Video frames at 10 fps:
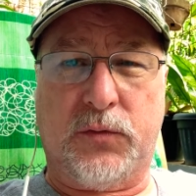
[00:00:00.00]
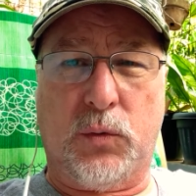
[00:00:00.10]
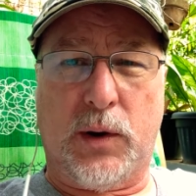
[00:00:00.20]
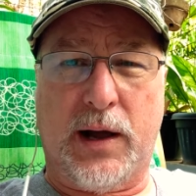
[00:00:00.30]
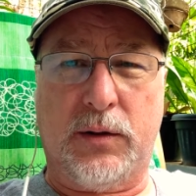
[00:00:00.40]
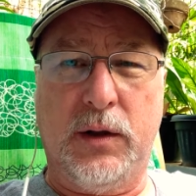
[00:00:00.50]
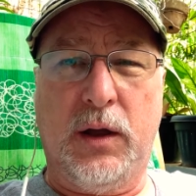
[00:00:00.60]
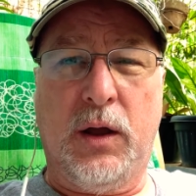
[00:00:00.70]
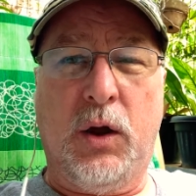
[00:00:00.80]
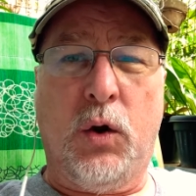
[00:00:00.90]
for a while,
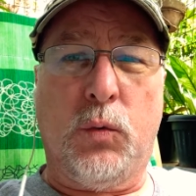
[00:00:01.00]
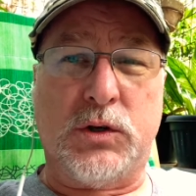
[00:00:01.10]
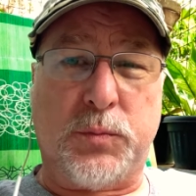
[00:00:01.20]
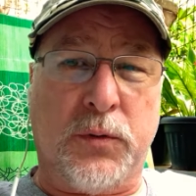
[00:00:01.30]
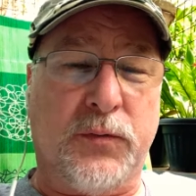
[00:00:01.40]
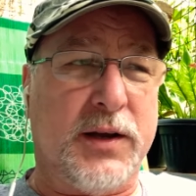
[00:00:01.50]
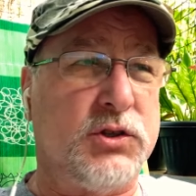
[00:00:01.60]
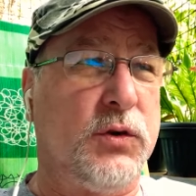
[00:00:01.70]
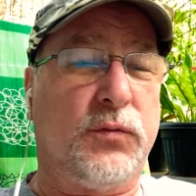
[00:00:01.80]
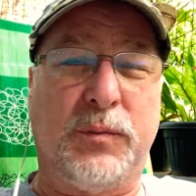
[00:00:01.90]
which
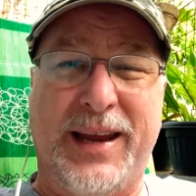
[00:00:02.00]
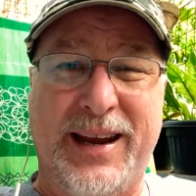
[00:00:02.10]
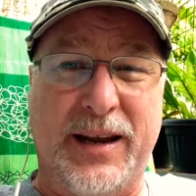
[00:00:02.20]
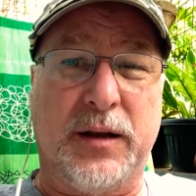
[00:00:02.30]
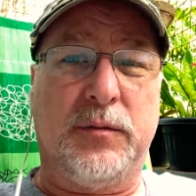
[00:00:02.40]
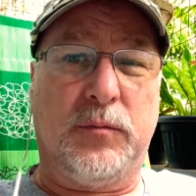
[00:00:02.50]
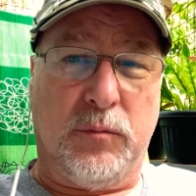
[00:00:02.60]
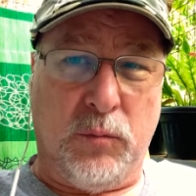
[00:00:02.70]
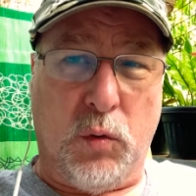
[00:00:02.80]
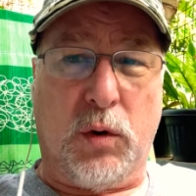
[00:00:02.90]
prevents you from eating
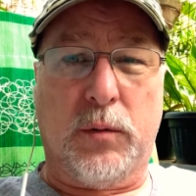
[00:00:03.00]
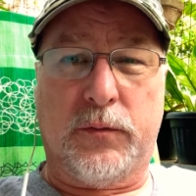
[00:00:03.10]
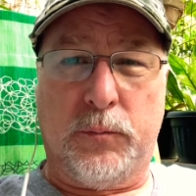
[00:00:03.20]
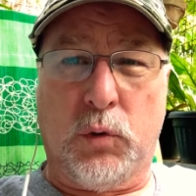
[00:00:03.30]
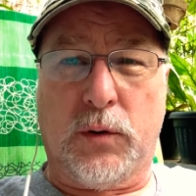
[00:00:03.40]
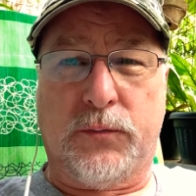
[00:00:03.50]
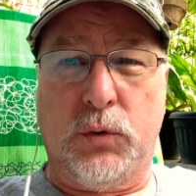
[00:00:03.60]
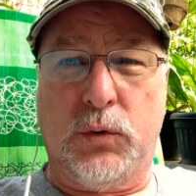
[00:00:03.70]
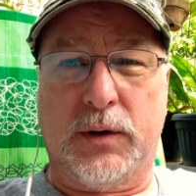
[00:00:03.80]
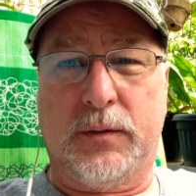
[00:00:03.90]
more more
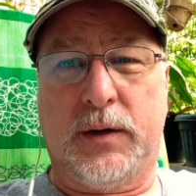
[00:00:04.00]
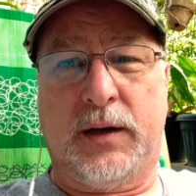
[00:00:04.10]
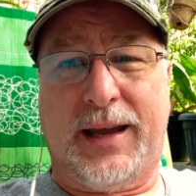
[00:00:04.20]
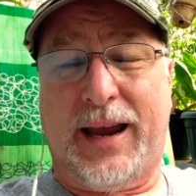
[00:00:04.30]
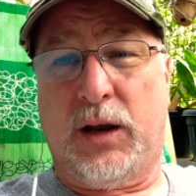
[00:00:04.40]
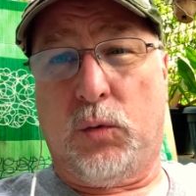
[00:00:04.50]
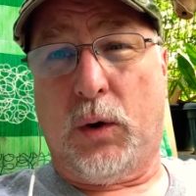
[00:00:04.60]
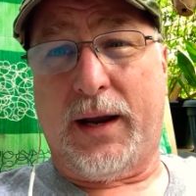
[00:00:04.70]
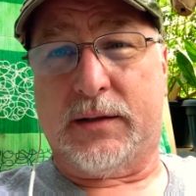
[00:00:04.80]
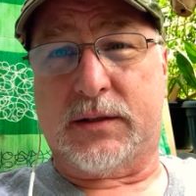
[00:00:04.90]
food and, and gaining
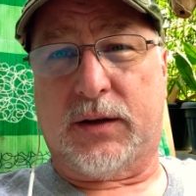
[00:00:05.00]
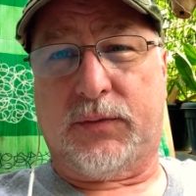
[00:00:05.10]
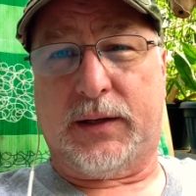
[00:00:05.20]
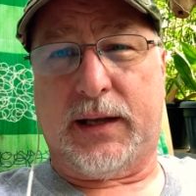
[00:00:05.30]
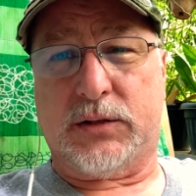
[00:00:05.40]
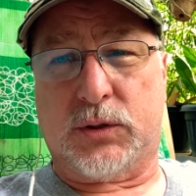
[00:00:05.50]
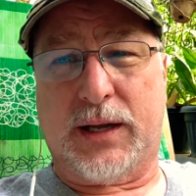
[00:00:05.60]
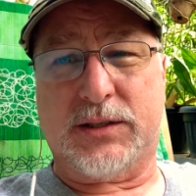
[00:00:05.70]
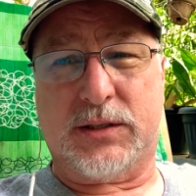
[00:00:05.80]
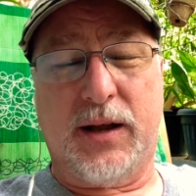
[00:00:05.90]
weight and stuff like that. So
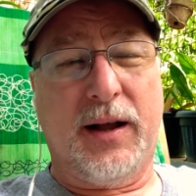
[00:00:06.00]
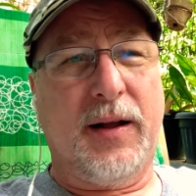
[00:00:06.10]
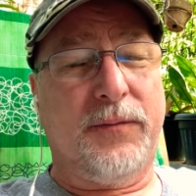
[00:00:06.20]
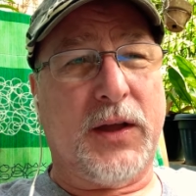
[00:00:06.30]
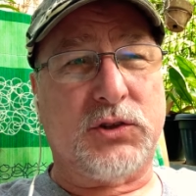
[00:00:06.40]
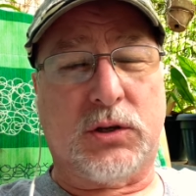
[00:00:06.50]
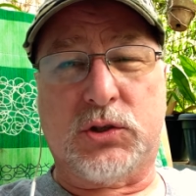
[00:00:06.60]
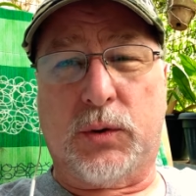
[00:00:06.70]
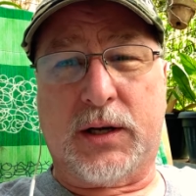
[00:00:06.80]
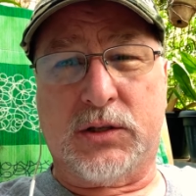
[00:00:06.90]
that's that's
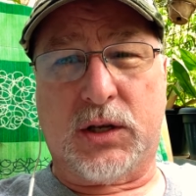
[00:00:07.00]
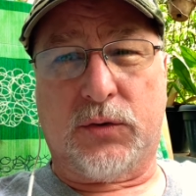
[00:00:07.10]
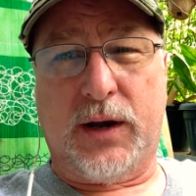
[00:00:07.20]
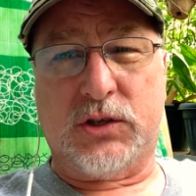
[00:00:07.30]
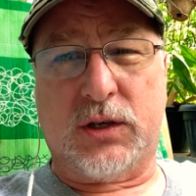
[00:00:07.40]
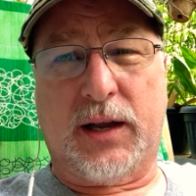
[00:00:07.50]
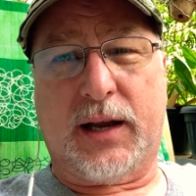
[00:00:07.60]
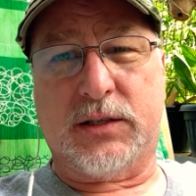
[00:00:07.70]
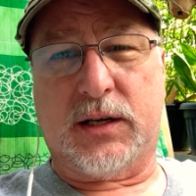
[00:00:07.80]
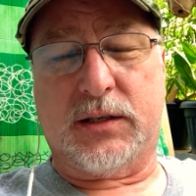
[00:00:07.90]
also a consideration. Like
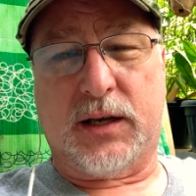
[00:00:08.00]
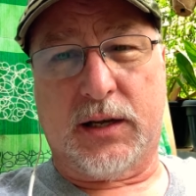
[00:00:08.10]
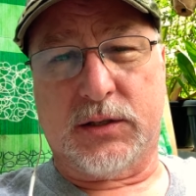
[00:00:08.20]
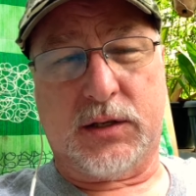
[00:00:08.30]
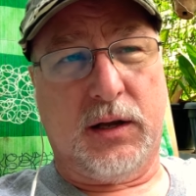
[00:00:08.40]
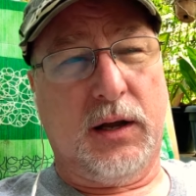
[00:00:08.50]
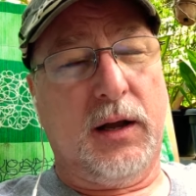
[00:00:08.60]
I said, it does